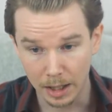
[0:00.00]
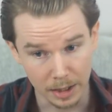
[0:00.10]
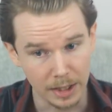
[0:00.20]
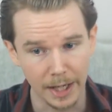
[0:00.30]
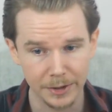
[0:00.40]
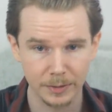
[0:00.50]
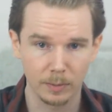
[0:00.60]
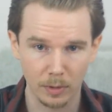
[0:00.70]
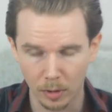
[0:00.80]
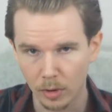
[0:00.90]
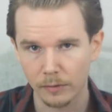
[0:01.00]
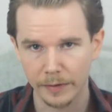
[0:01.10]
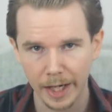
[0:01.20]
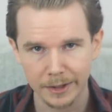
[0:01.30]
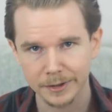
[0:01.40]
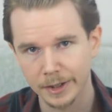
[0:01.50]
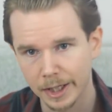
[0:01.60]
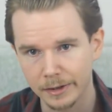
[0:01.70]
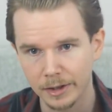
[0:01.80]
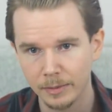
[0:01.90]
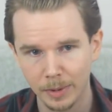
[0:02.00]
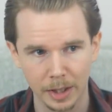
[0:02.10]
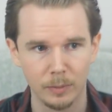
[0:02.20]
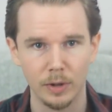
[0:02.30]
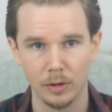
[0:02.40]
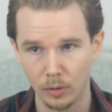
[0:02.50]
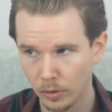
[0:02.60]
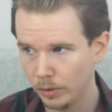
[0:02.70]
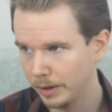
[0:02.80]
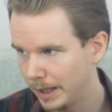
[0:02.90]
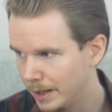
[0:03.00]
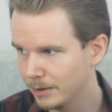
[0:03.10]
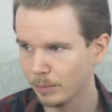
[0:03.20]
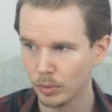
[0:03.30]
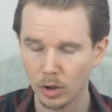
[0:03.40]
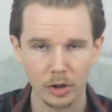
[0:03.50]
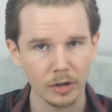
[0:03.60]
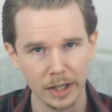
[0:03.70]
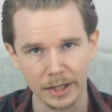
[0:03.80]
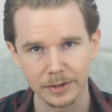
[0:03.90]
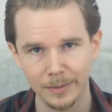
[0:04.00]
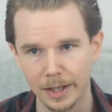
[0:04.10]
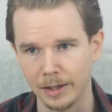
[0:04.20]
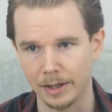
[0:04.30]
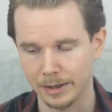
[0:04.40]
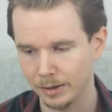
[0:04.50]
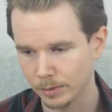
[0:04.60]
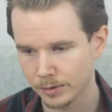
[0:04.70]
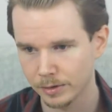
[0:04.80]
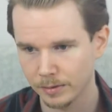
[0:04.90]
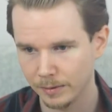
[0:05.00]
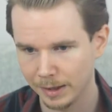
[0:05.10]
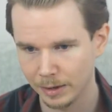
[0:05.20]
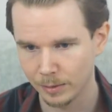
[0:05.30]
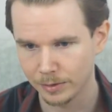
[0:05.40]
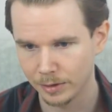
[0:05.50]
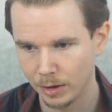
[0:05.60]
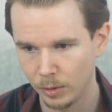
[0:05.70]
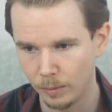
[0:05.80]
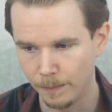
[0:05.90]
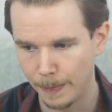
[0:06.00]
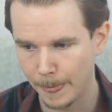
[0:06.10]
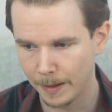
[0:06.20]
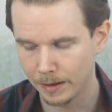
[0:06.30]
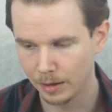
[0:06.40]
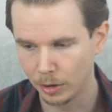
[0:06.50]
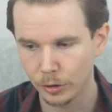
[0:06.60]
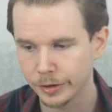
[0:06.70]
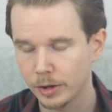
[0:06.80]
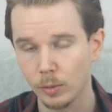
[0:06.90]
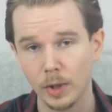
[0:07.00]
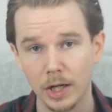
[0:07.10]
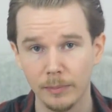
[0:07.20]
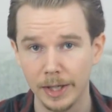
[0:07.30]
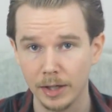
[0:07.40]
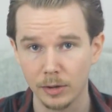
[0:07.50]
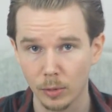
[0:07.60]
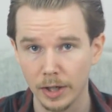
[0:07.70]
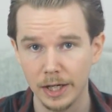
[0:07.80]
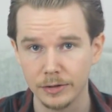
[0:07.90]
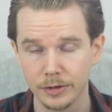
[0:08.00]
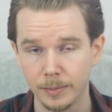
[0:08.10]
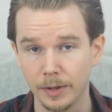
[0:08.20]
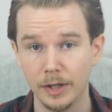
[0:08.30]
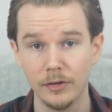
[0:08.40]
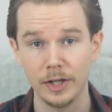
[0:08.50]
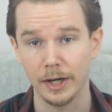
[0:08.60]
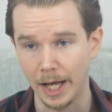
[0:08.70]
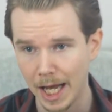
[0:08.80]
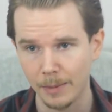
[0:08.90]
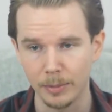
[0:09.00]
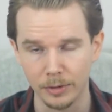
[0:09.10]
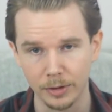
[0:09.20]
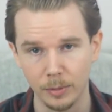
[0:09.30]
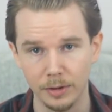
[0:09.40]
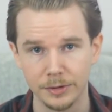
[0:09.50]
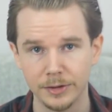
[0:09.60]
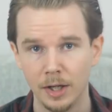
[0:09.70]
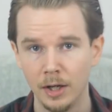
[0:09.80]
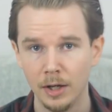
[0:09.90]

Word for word: Yes, we're all vaccinated, but we all eat broccoli as well. Like, there's no logical way of making correlations about anything that happened to us.